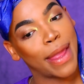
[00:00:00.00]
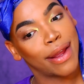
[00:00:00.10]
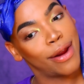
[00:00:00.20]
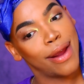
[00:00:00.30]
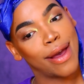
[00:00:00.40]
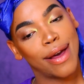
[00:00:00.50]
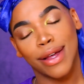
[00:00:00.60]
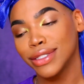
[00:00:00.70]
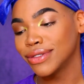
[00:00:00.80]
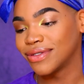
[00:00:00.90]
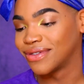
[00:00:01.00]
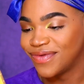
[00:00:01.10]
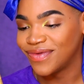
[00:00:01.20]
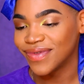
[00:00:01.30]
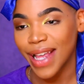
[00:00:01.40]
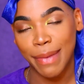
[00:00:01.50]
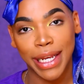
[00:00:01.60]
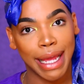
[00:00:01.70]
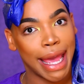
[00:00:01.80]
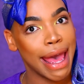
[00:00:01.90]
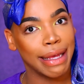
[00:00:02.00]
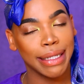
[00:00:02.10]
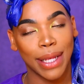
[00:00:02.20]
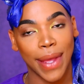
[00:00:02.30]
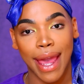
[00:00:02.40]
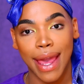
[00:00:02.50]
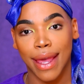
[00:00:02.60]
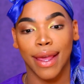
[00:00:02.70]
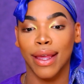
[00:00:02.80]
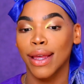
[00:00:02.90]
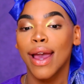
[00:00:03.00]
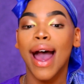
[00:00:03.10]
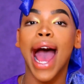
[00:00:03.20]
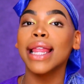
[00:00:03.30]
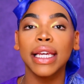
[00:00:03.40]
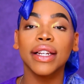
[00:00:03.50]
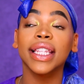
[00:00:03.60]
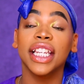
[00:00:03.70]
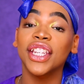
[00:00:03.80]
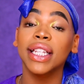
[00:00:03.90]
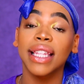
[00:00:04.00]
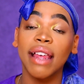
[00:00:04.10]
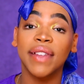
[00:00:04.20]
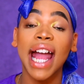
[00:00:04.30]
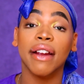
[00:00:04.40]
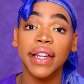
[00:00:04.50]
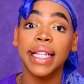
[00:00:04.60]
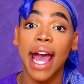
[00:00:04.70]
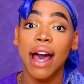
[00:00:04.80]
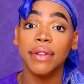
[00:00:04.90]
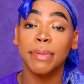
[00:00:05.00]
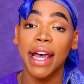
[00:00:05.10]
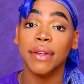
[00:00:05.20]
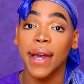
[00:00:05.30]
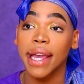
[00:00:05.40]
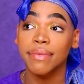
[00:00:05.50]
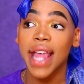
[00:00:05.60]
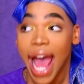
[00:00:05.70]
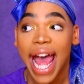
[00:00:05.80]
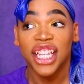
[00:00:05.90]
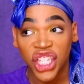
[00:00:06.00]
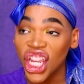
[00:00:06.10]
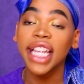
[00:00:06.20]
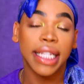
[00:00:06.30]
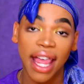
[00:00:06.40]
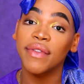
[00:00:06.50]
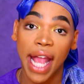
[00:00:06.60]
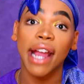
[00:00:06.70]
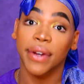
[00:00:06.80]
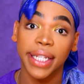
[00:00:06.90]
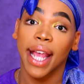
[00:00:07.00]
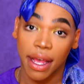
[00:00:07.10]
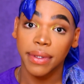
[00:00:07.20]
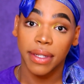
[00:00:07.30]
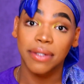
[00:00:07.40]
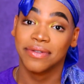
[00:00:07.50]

like, girl. I mean, I guess, okay. I literally just left Zachary's house, by the way. just left Zachary's house.